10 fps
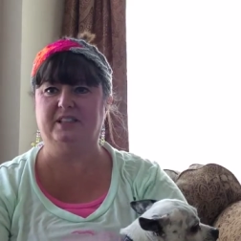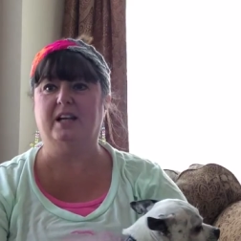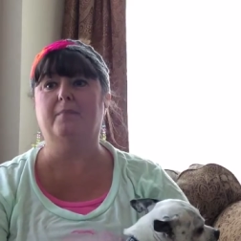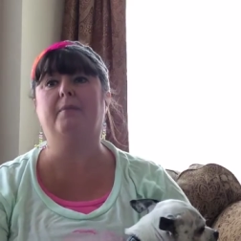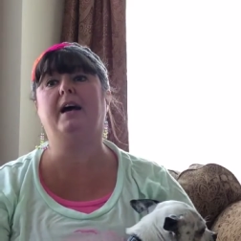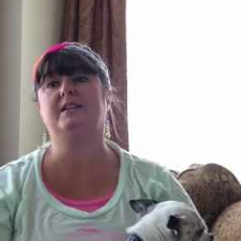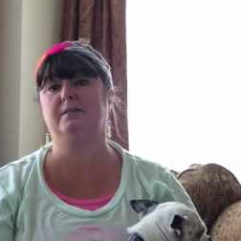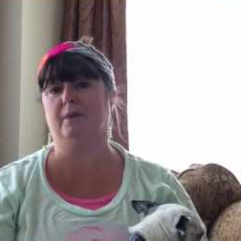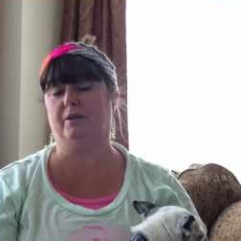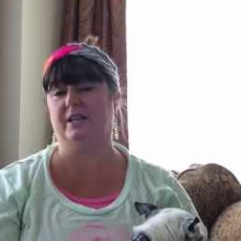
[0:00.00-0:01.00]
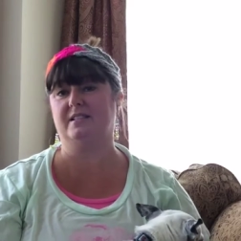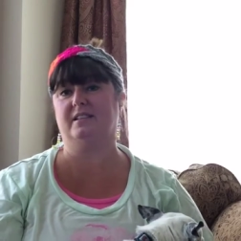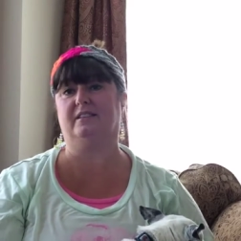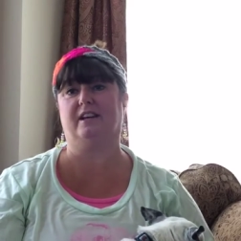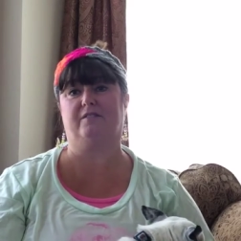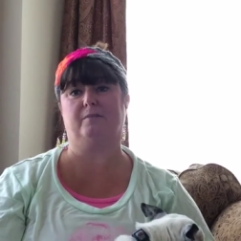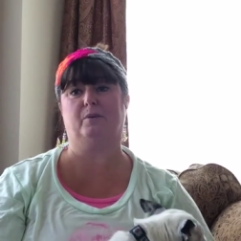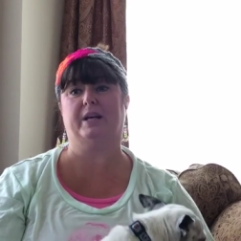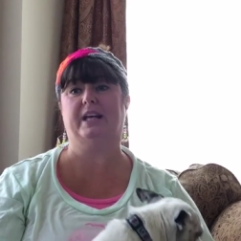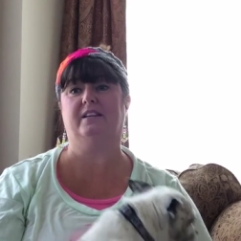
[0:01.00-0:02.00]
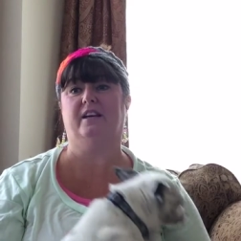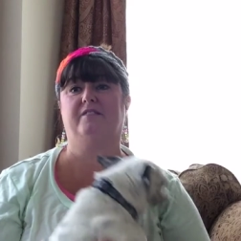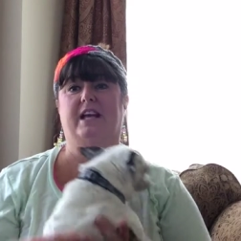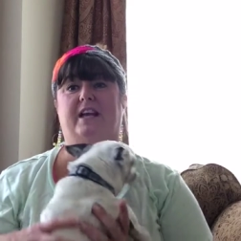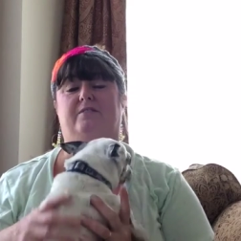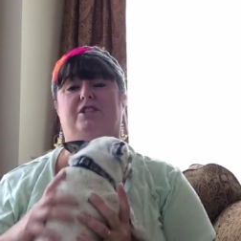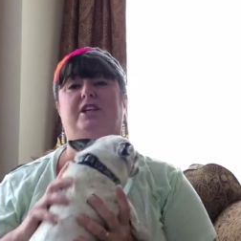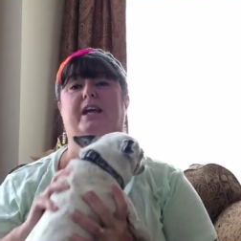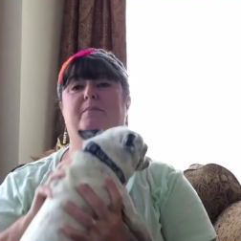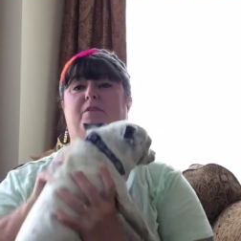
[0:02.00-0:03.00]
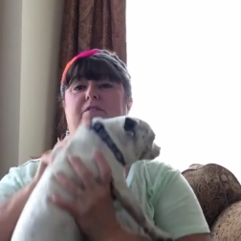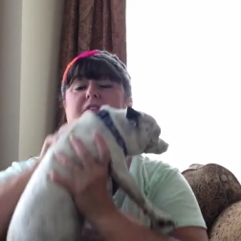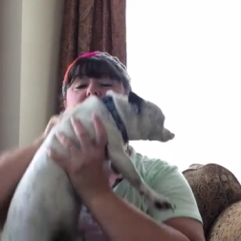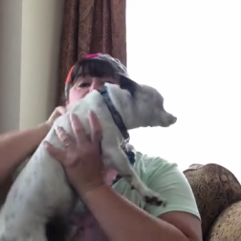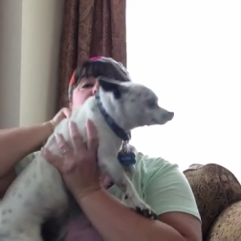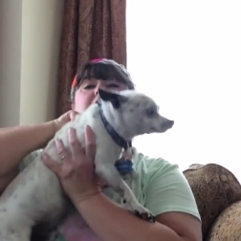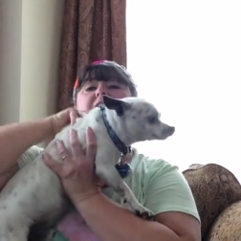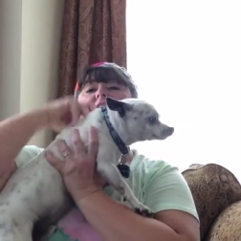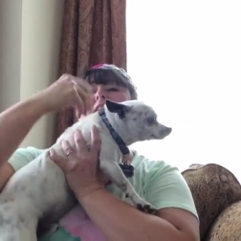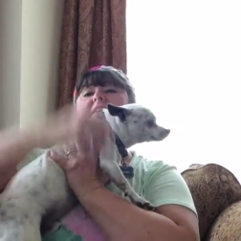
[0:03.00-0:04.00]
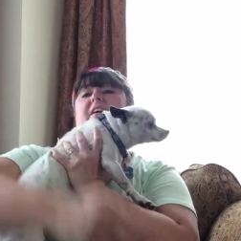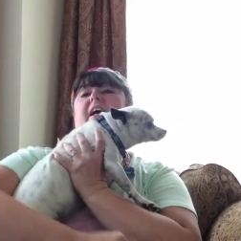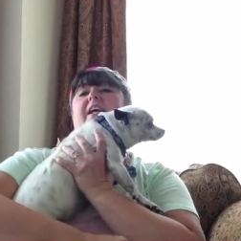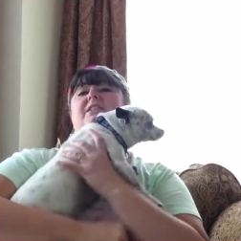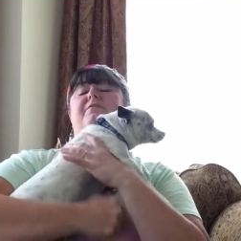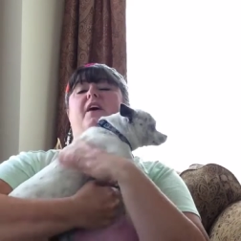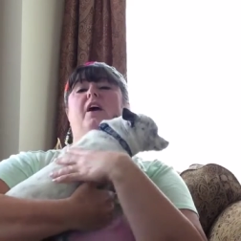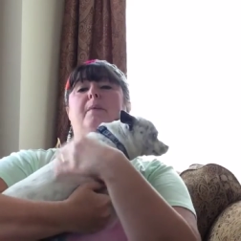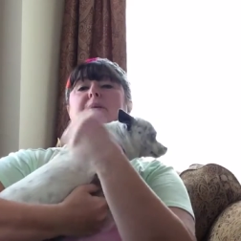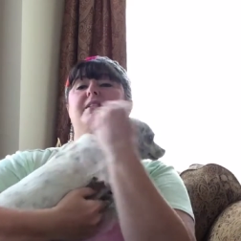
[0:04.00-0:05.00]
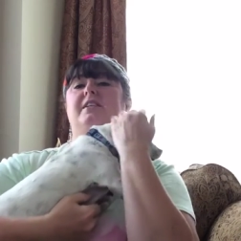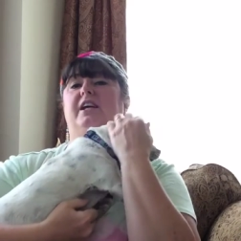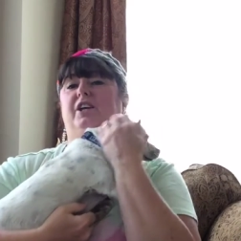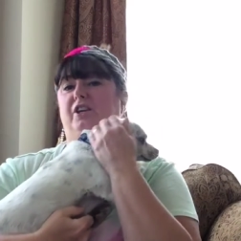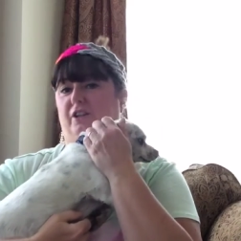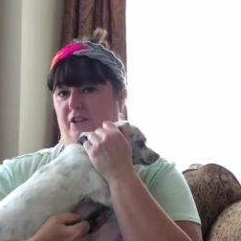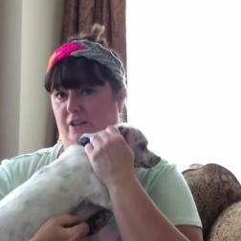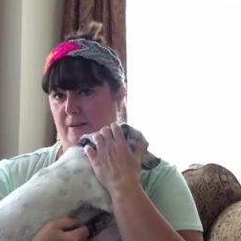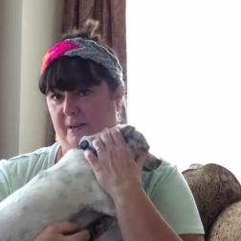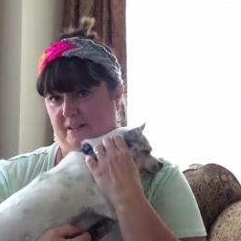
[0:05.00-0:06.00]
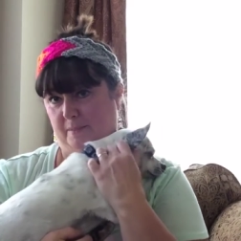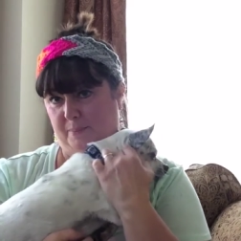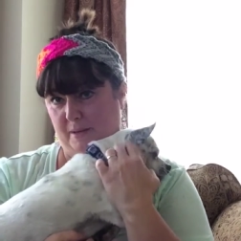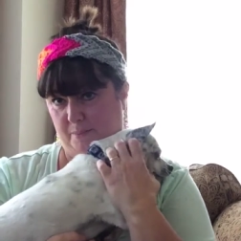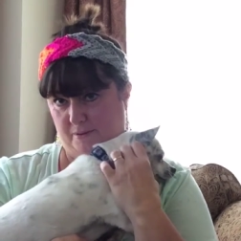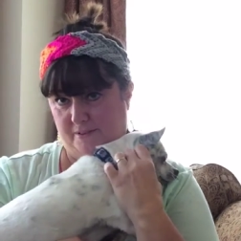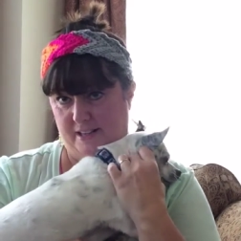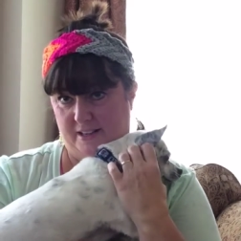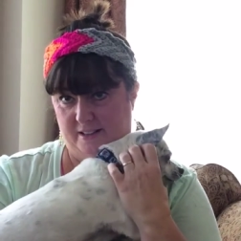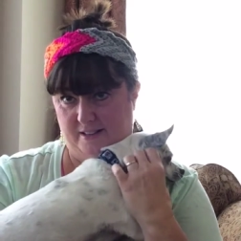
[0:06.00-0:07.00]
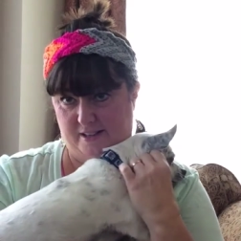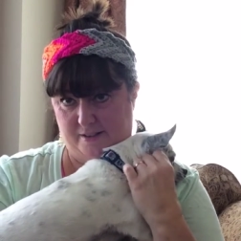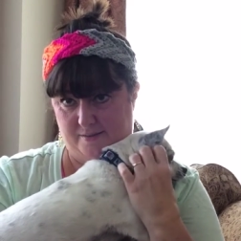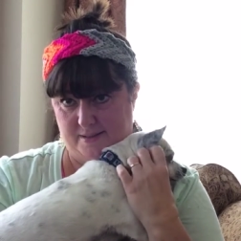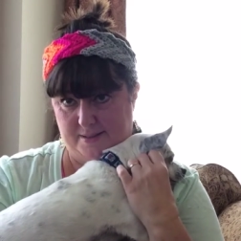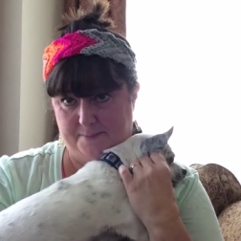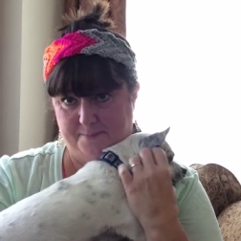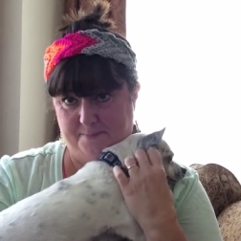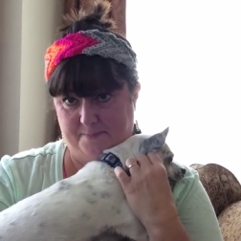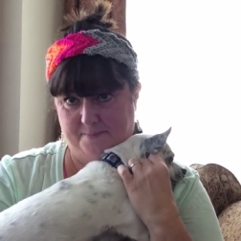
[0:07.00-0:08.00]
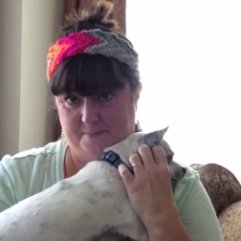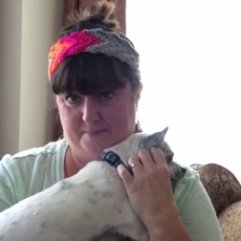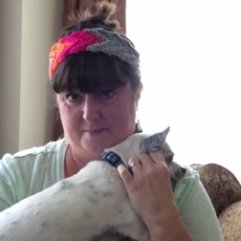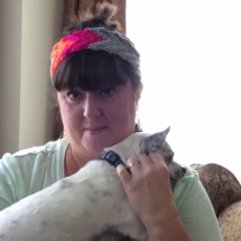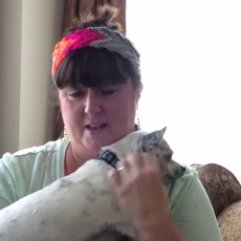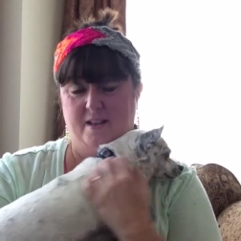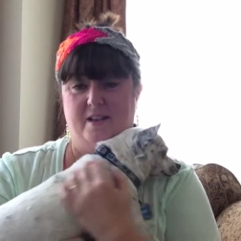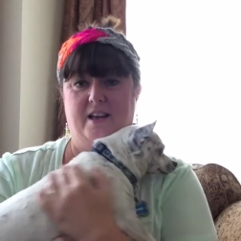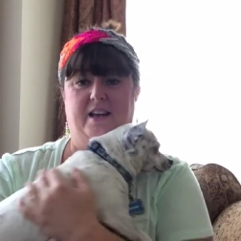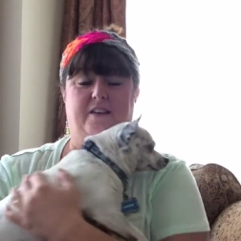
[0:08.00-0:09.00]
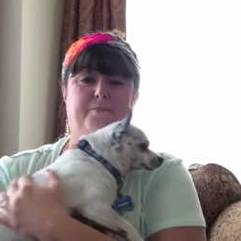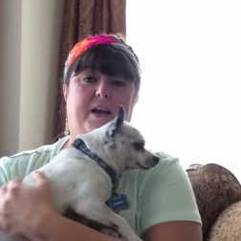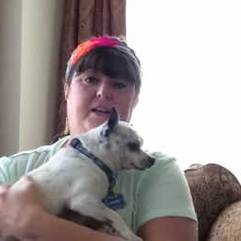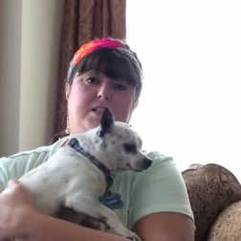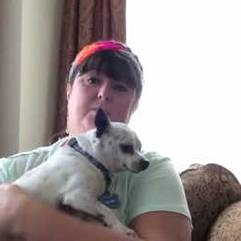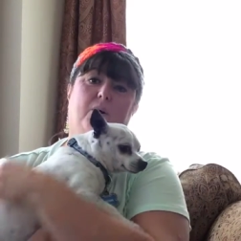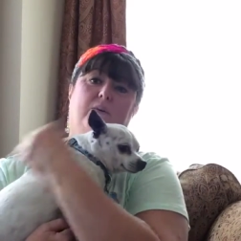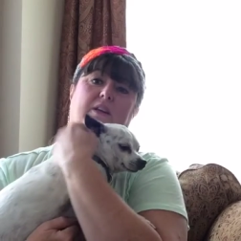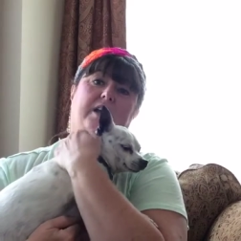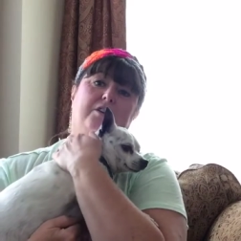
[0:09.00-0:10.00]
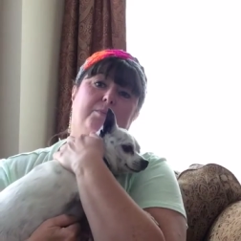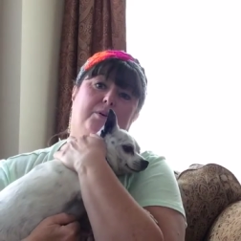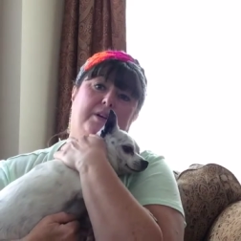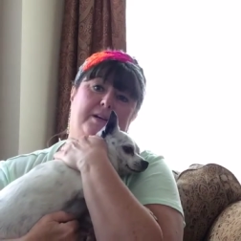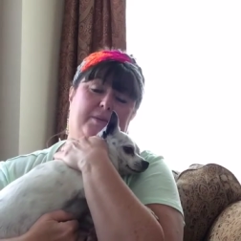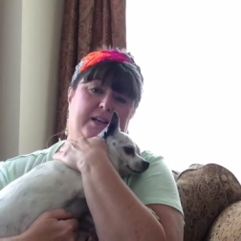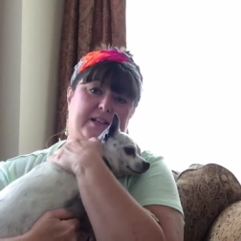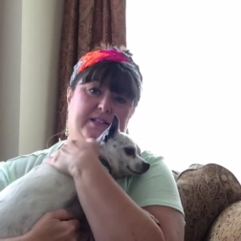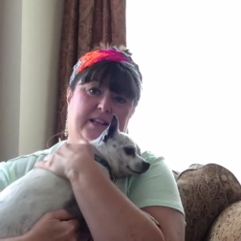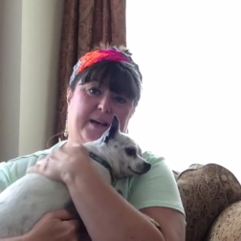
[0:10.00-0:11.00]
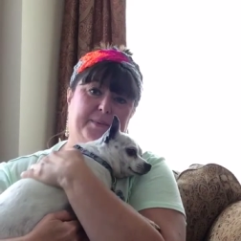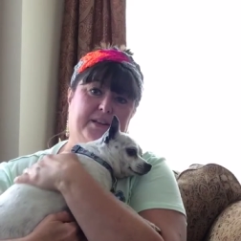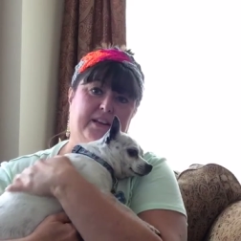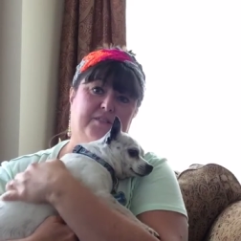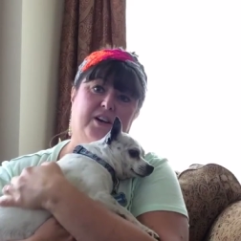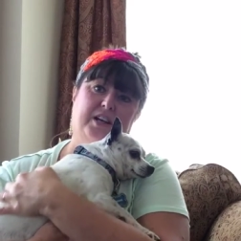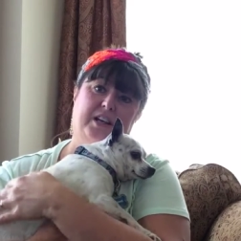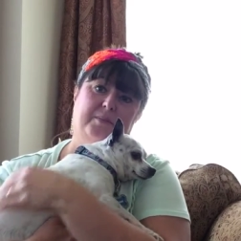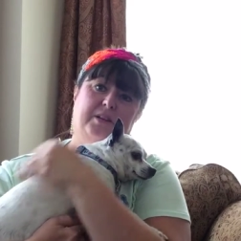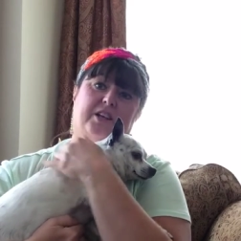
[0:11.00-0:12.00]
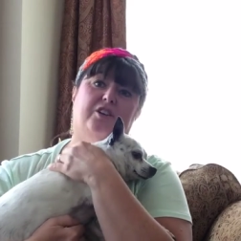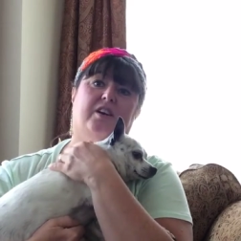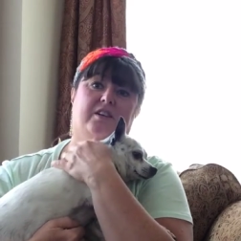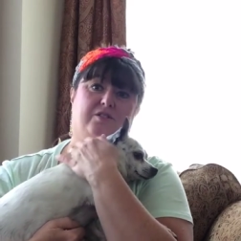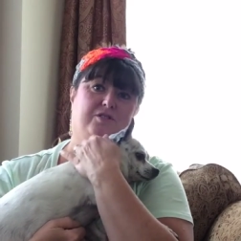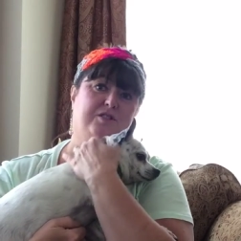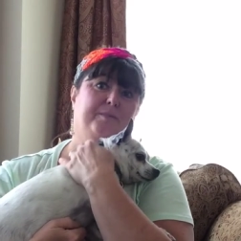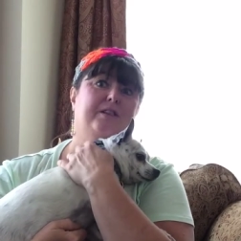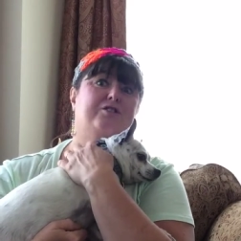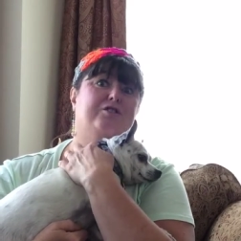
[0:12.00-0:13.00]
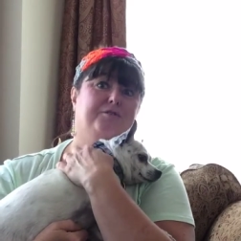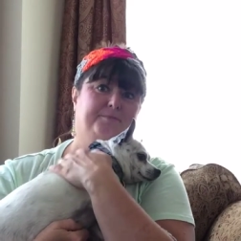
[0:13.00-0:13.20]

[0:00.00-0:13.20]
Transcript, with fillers: Maximo is a lover boy. He loved Anne when she came over. He's very particular about the people that he loves. And if Maximo will let you pull him on his lap and love on him, then you're extra special.